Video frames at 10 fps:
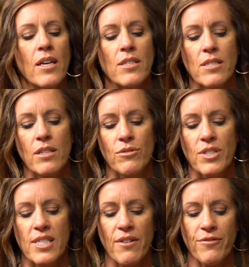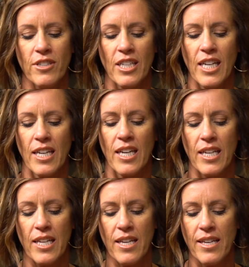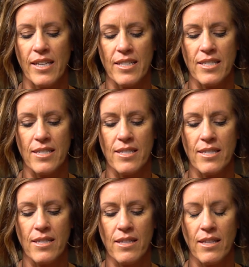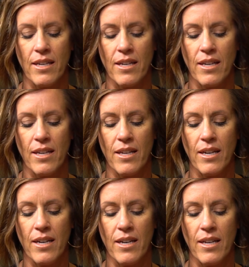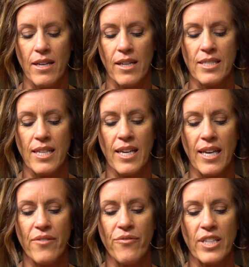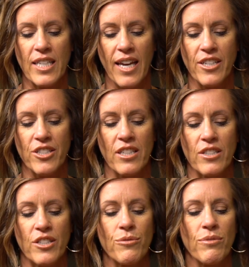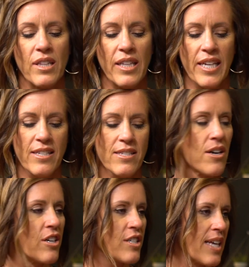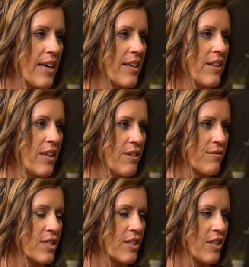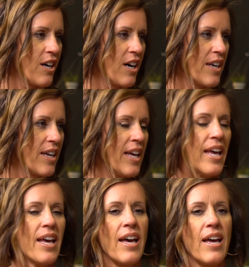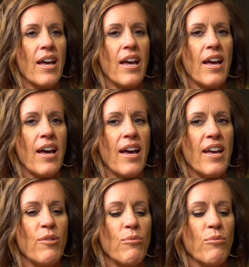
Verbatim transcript: So, suffering is is the invitation to release our second loves to mm-hmm. God. Mm-hmm.